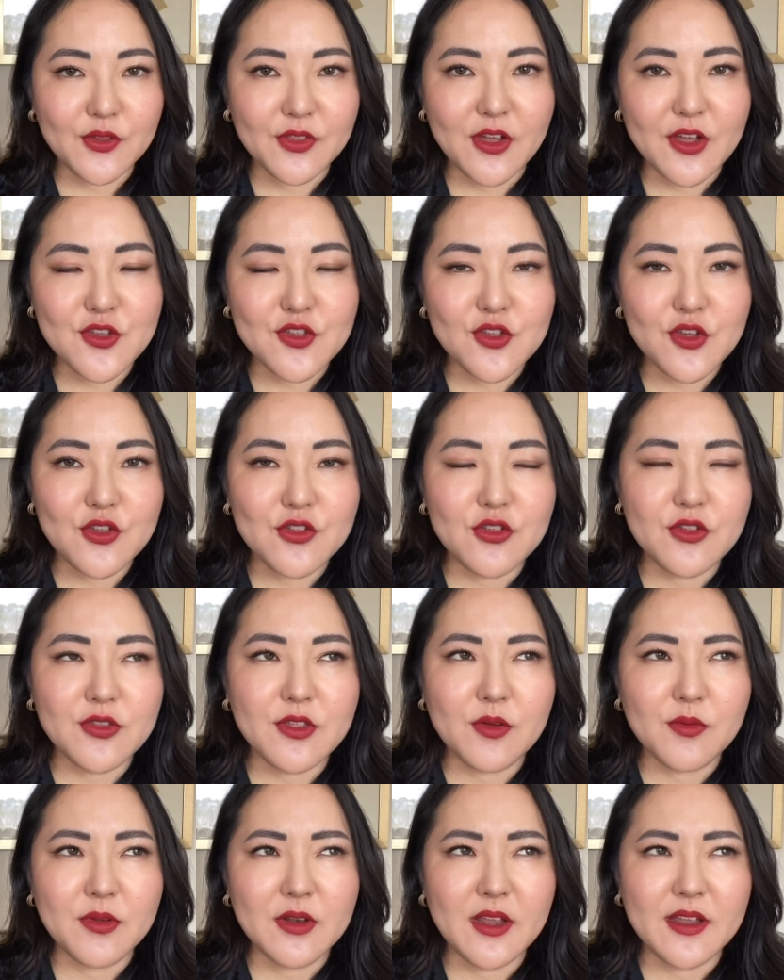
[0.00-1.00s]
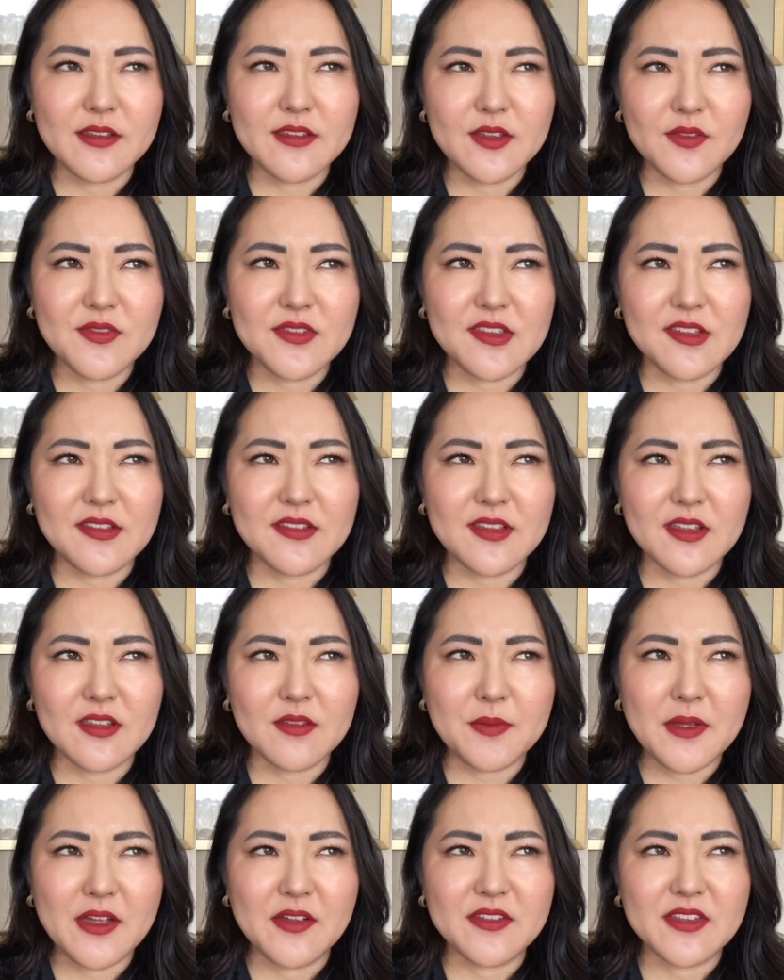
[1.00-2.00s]
that I showed you that were like
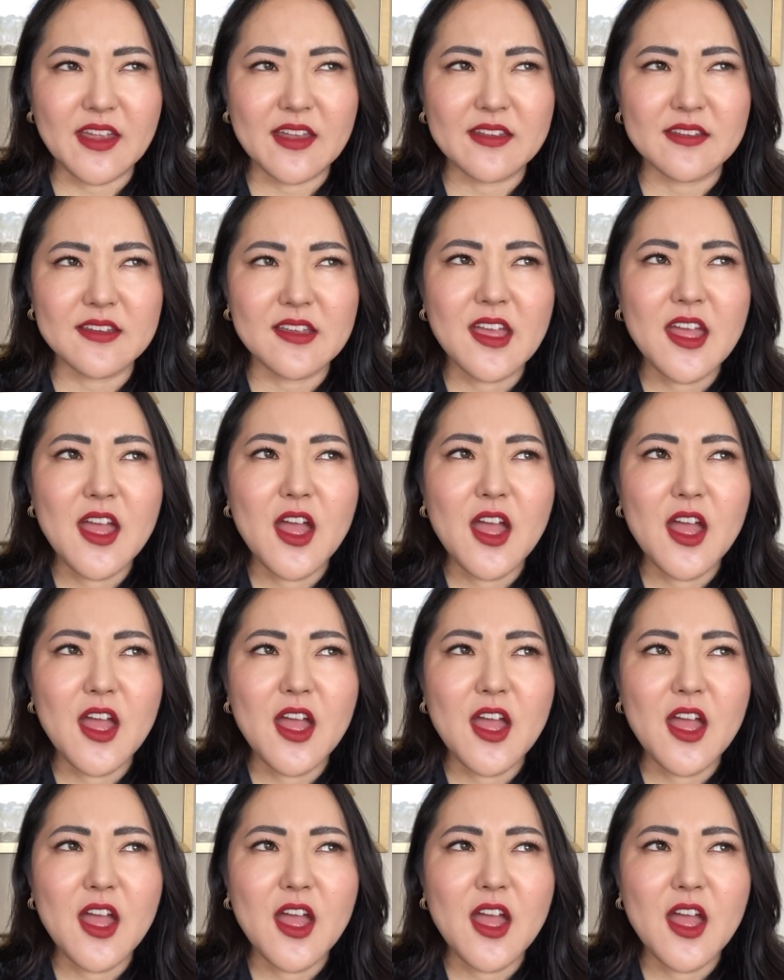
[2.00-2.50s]
£76 and